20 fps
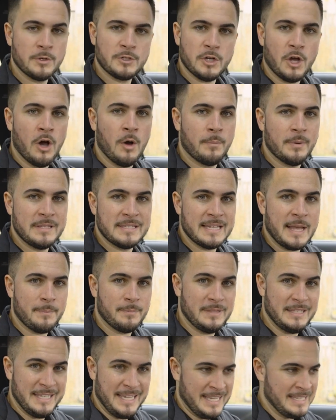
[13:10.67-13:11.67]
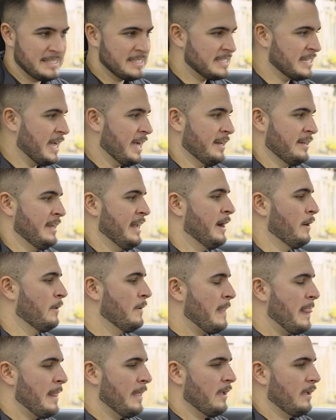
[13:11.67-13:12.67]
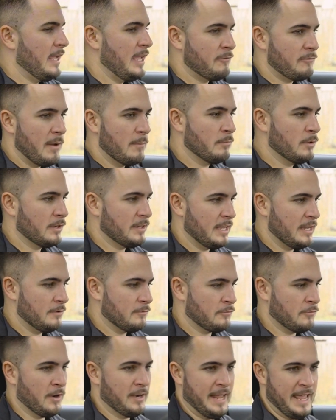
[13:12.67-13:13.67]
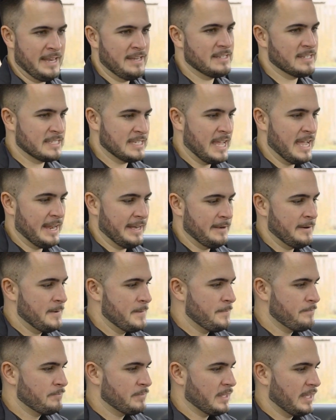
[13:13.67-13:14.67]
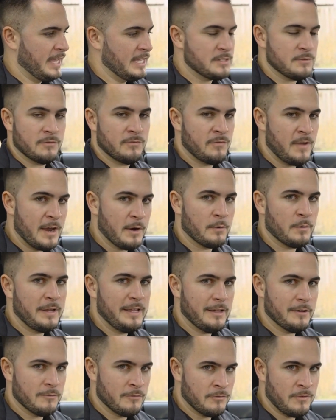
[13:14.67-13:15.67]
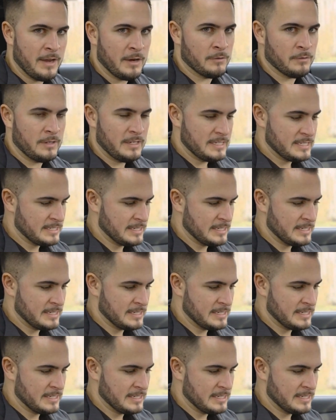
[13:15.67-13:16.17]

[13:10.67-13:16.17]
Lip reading: which opens up the inside. Now, if I'm looking front end design, it's very, very